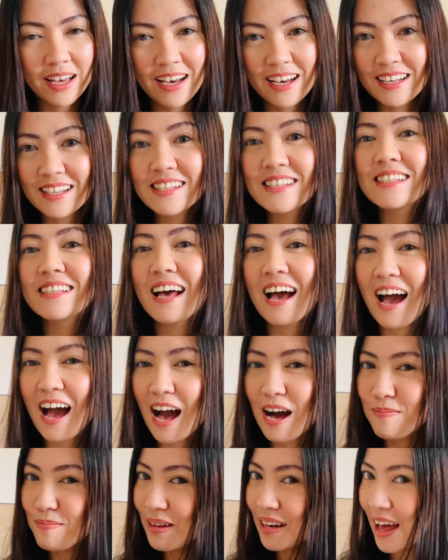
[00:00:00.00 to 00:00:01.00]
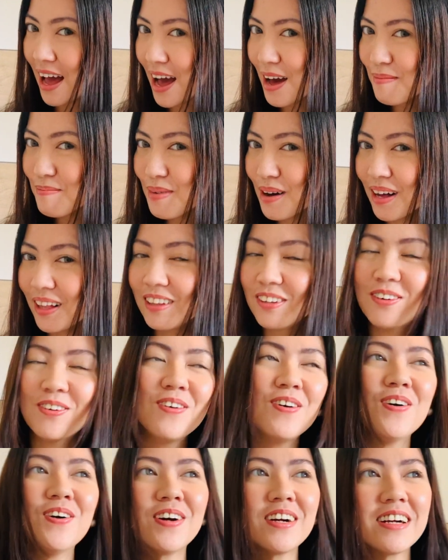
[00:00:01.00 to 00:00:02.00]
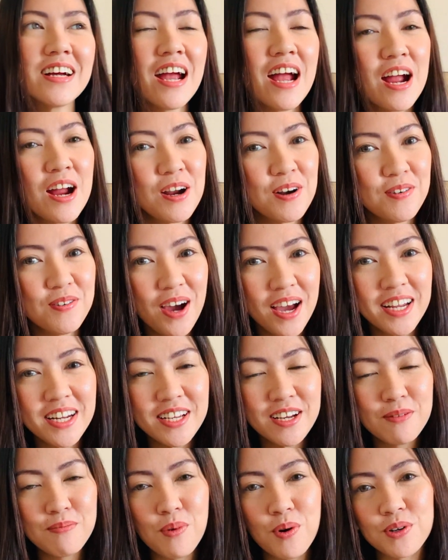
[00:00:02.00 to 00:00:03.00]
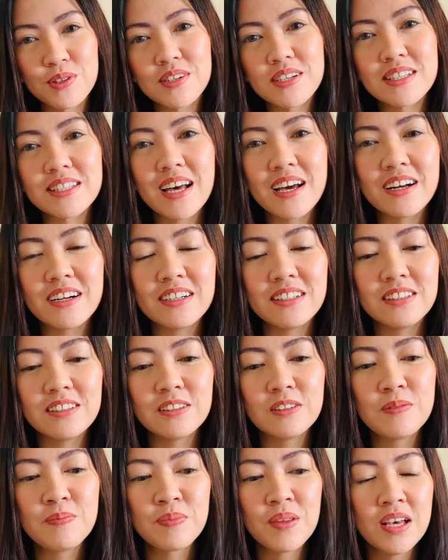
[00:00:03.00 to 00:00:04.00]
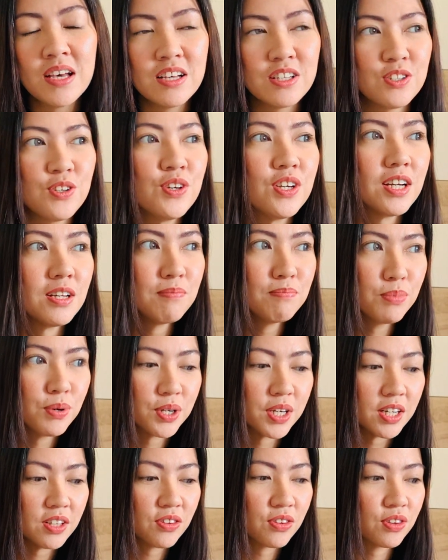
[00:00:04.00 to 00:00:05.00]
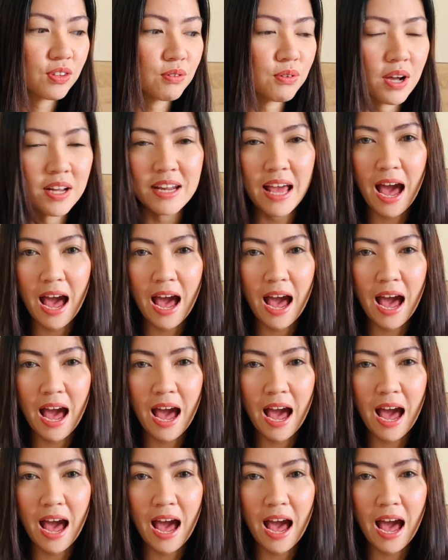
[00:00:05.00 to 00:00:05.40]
as habal or riding a motorcycle. So you can book it through an